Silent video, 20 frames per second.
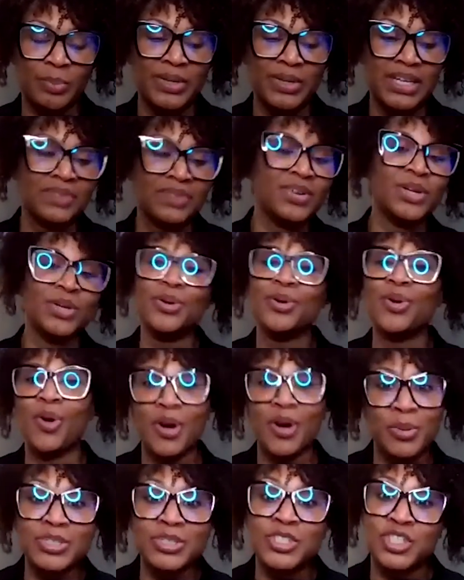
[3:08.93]
But even New
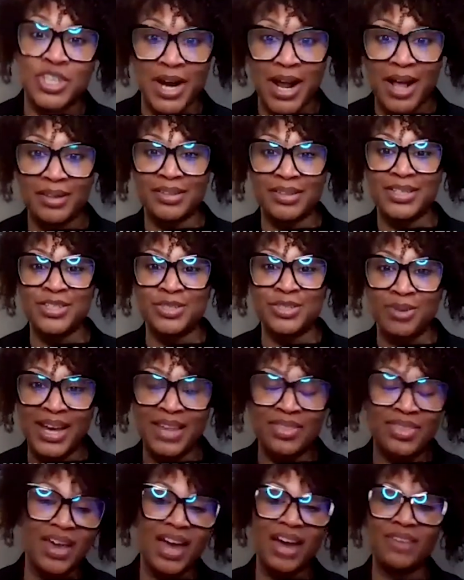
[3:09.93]
York was challenged,
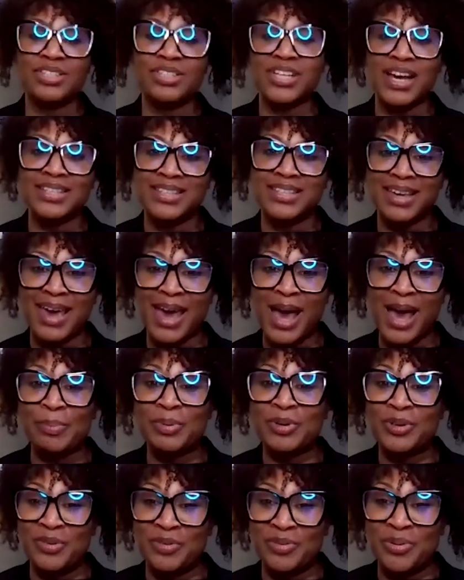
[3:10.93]
right? The advertising
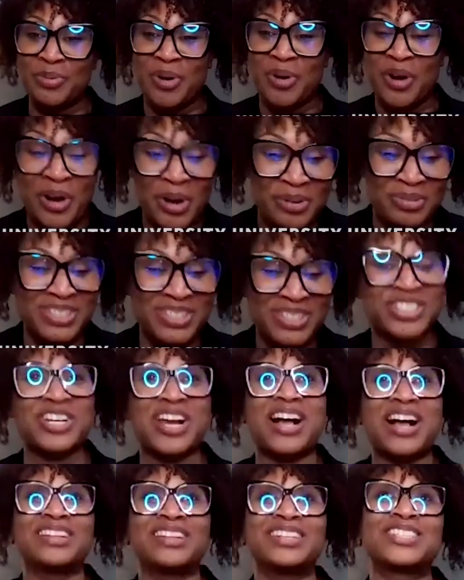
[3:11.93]
capital of the world was
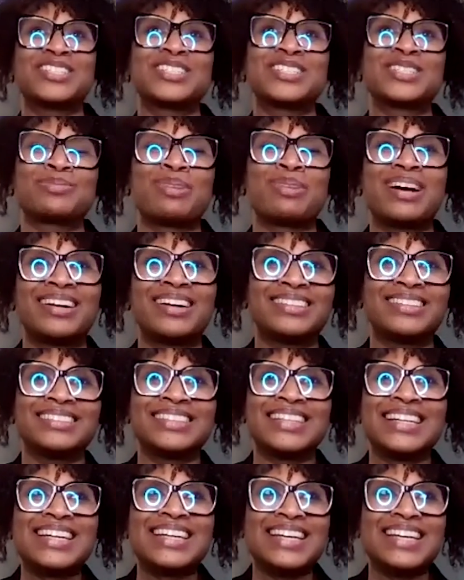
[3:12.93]
challenged as well.